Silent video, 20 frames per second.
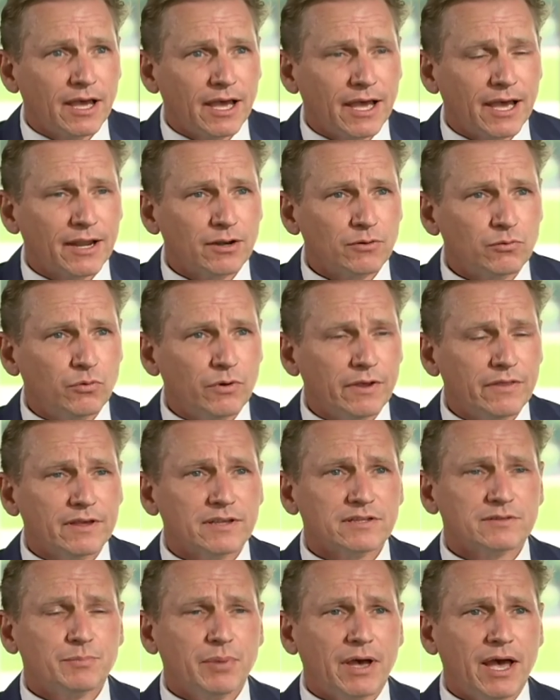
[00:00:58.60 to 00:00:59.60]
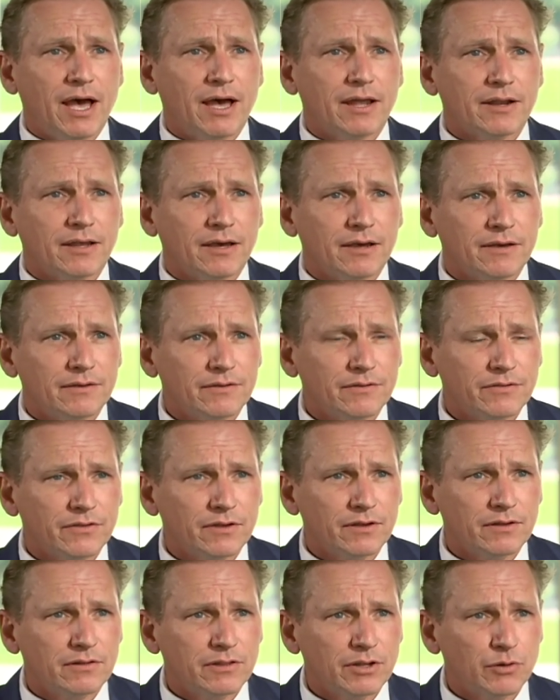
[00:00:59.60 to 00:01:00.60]
and with its partner.
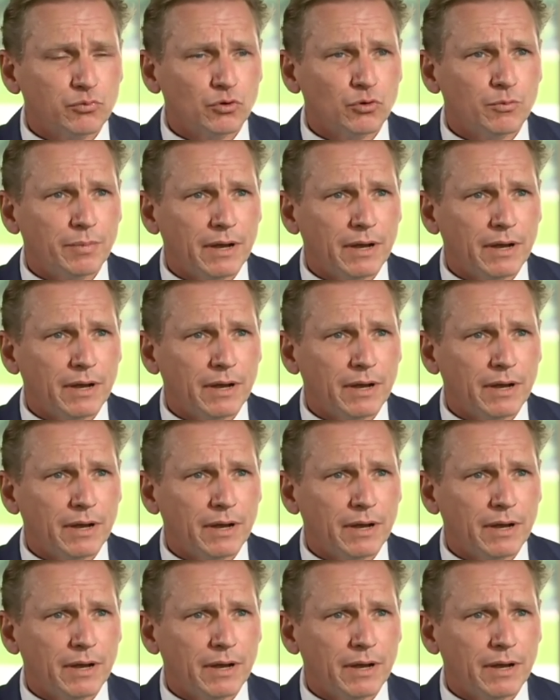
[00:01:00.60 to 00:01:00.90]
The Liberal